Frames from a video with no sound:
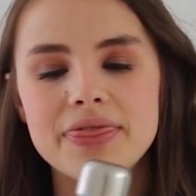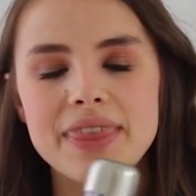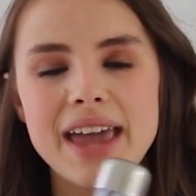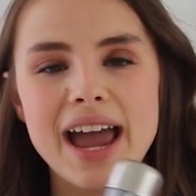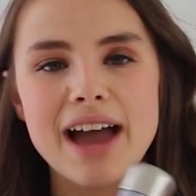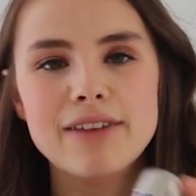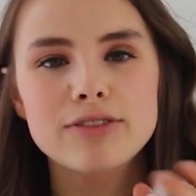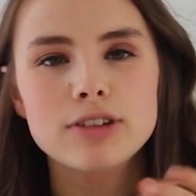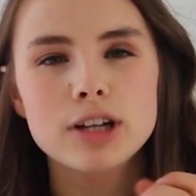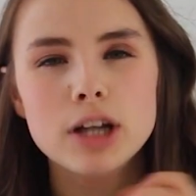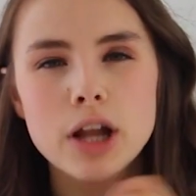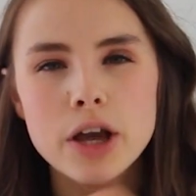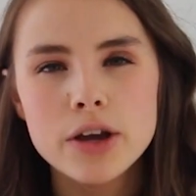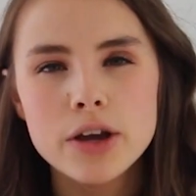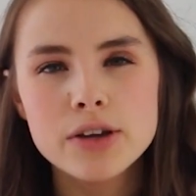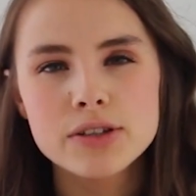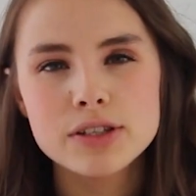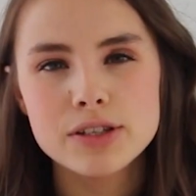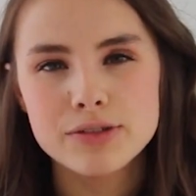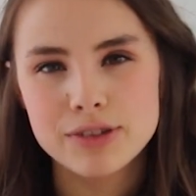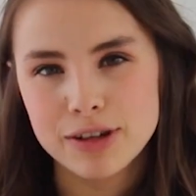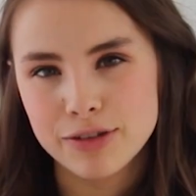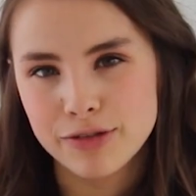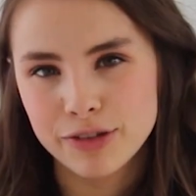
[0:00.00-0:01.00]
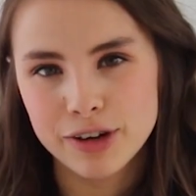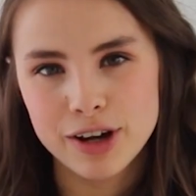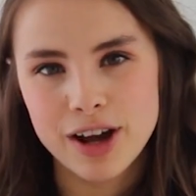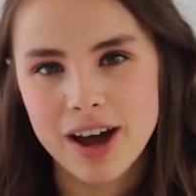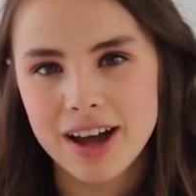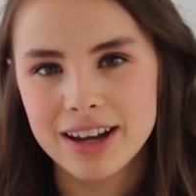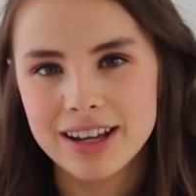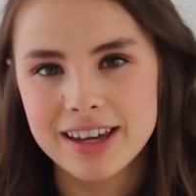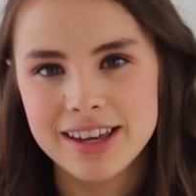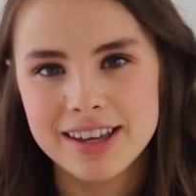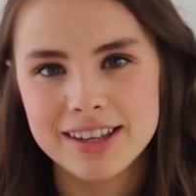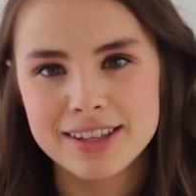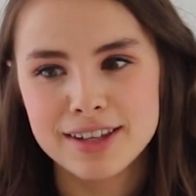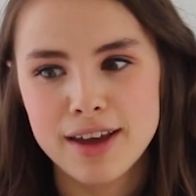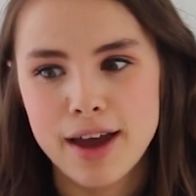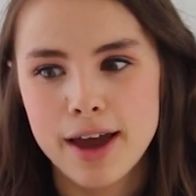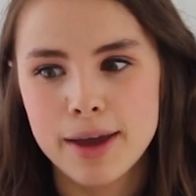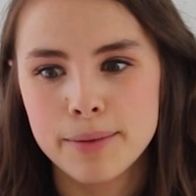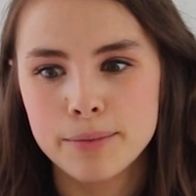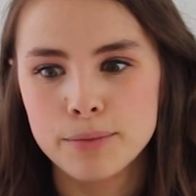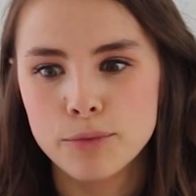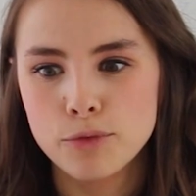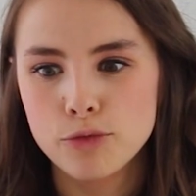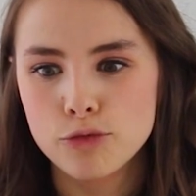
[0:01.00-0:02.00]
They have loads of different colours.
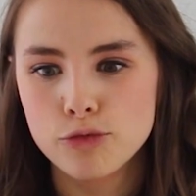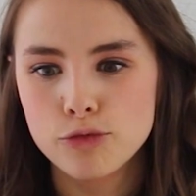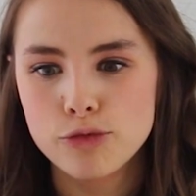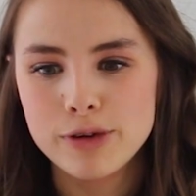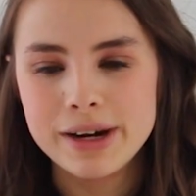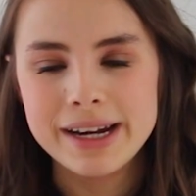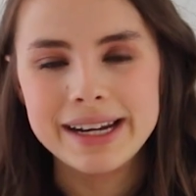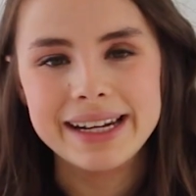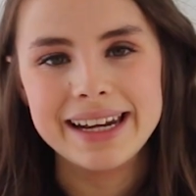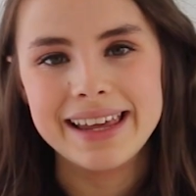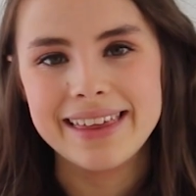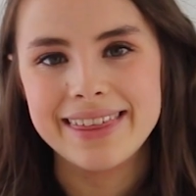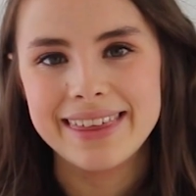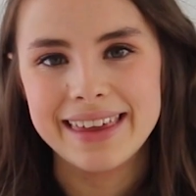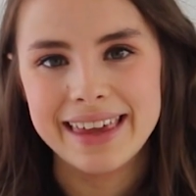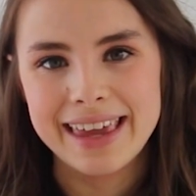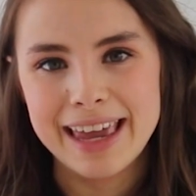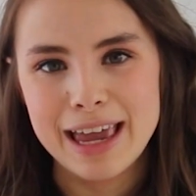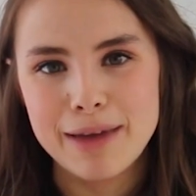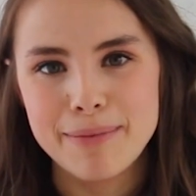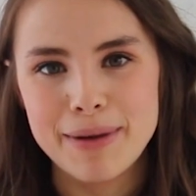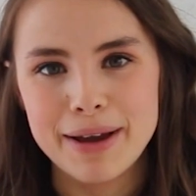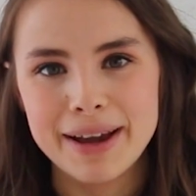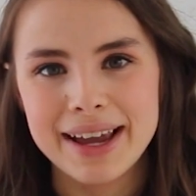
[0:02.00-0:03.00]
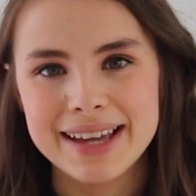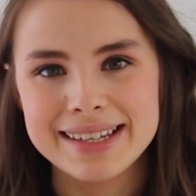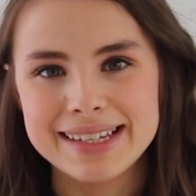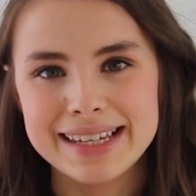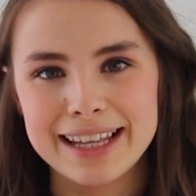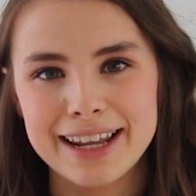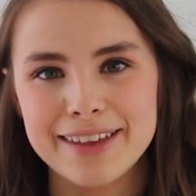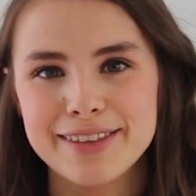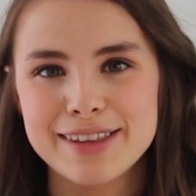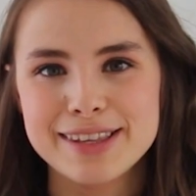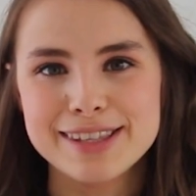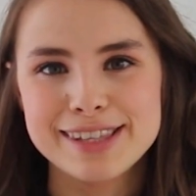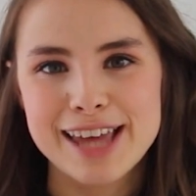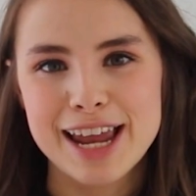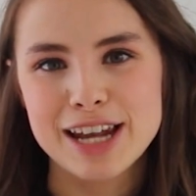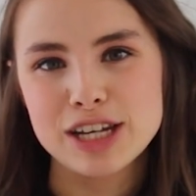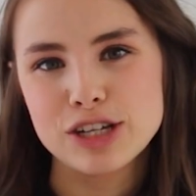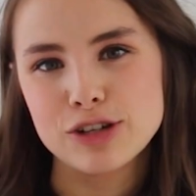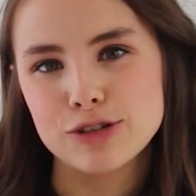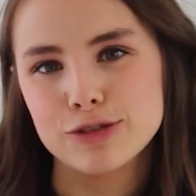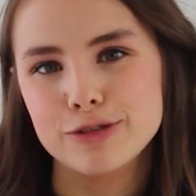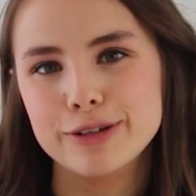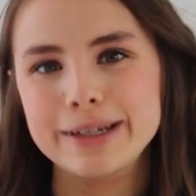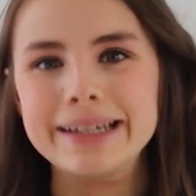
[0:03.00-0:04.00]
I'm really thinking about getting like the
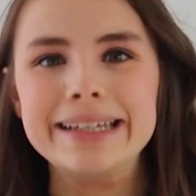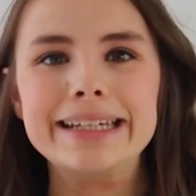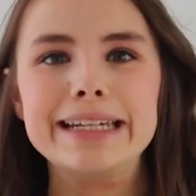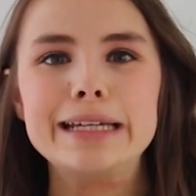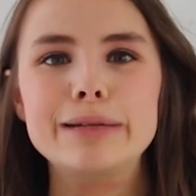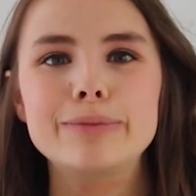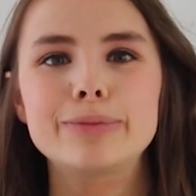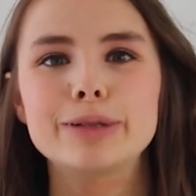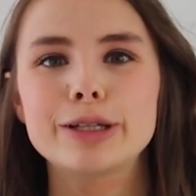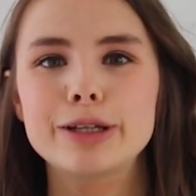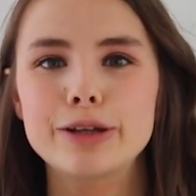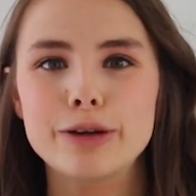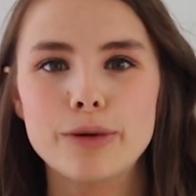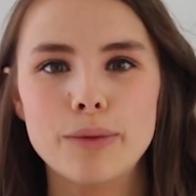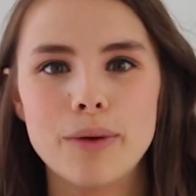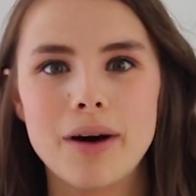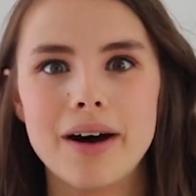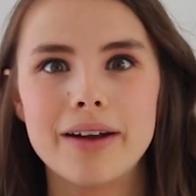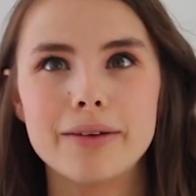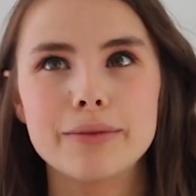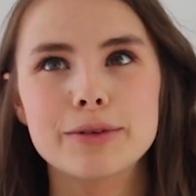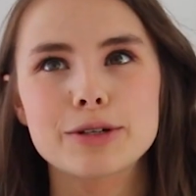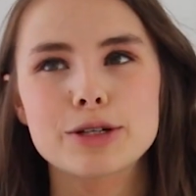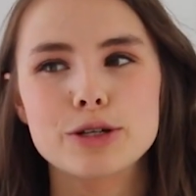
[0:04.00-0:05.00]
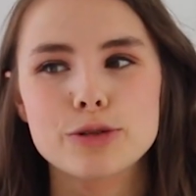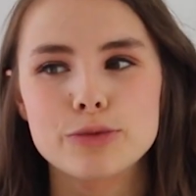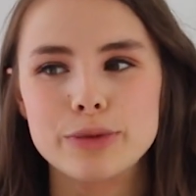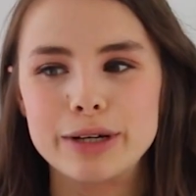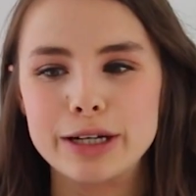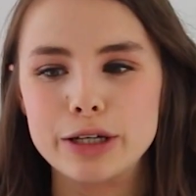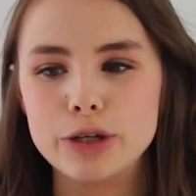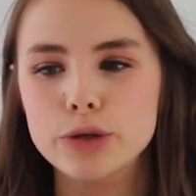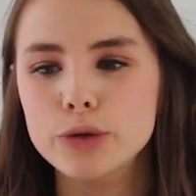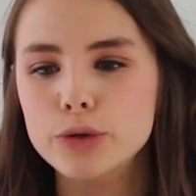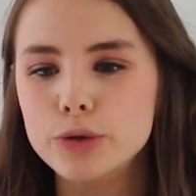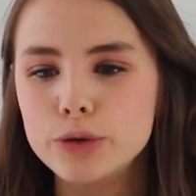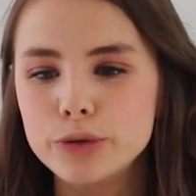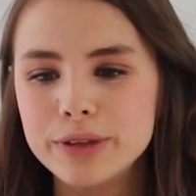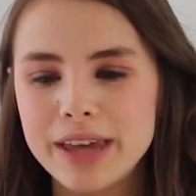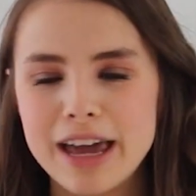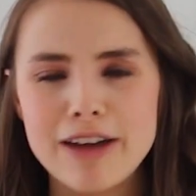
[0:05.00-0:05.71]
Santorini blue one, which is really cool.